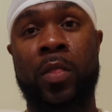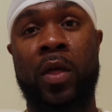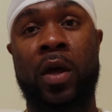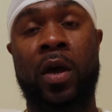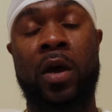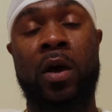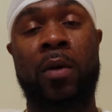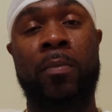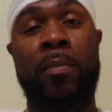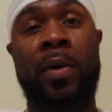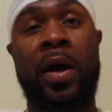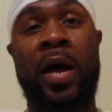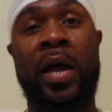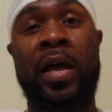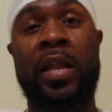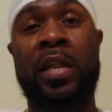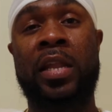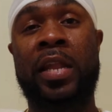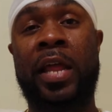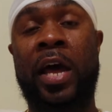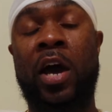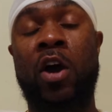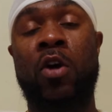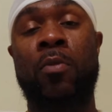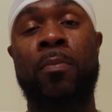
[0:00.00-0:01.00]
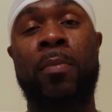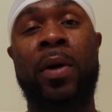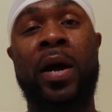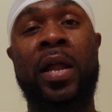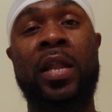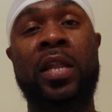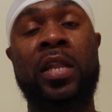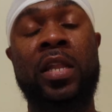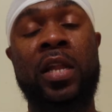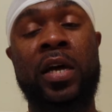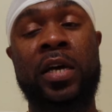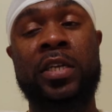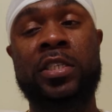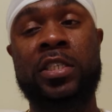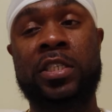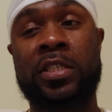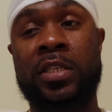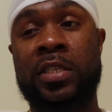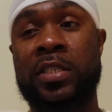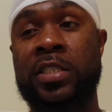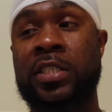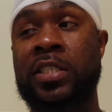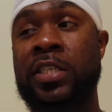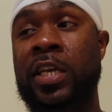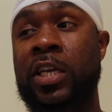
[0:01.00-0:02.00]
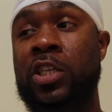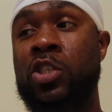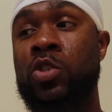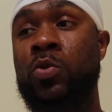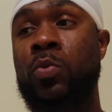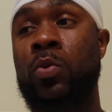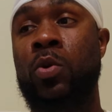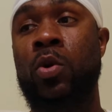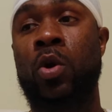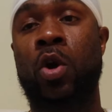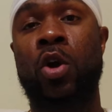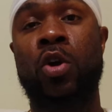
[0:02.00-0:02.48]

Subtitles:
I allowed my lust and sexual